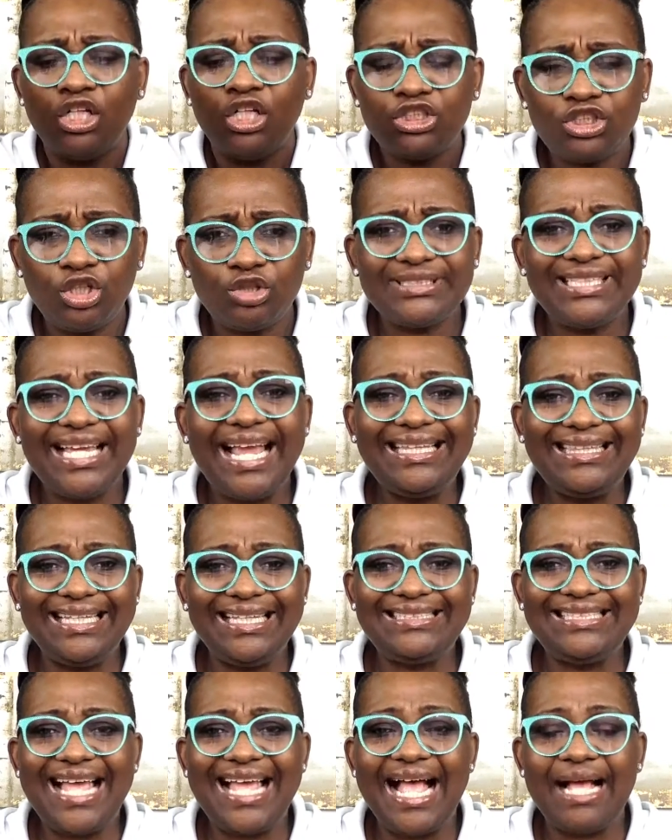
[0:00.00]
So take
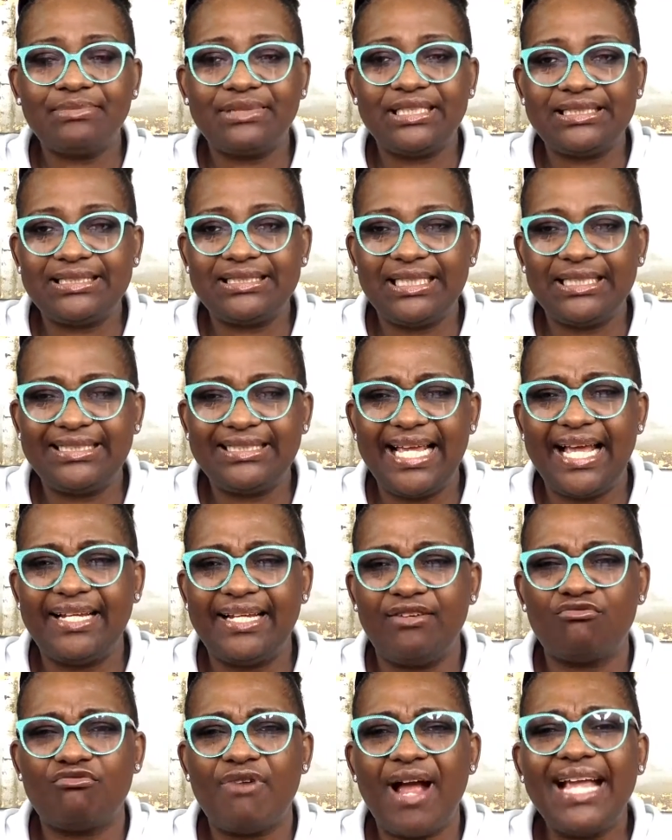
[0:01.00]
the time to sit
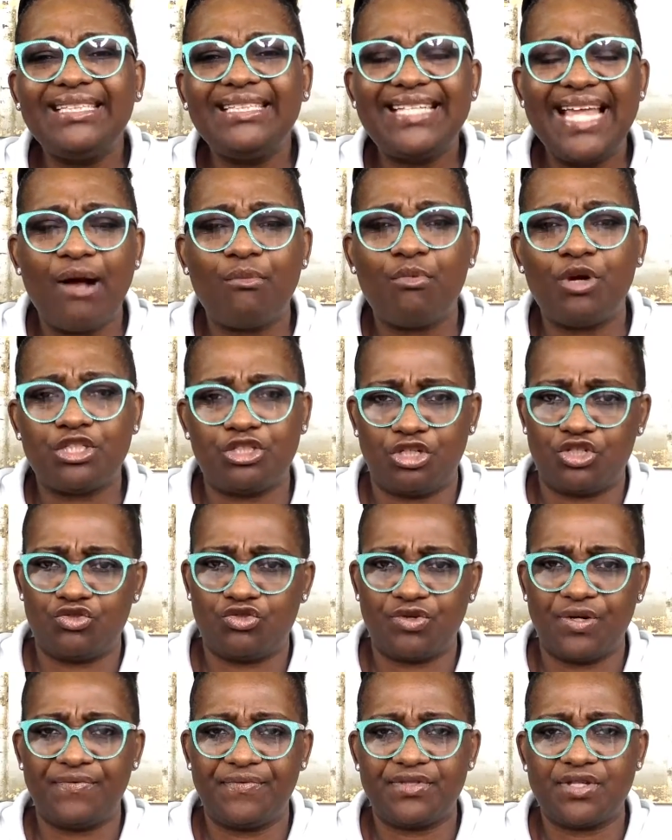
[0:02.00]
down and write down what your
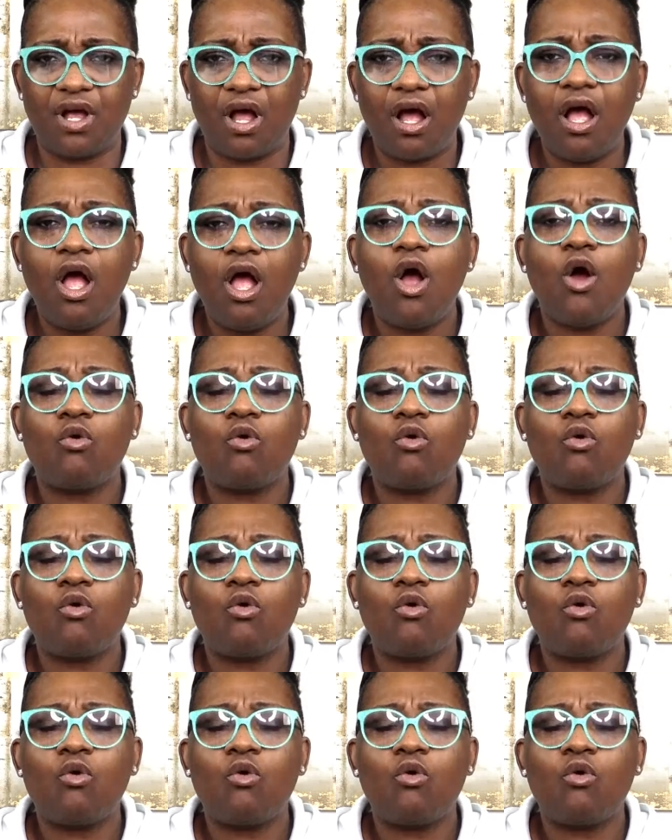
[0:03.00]
strengths are.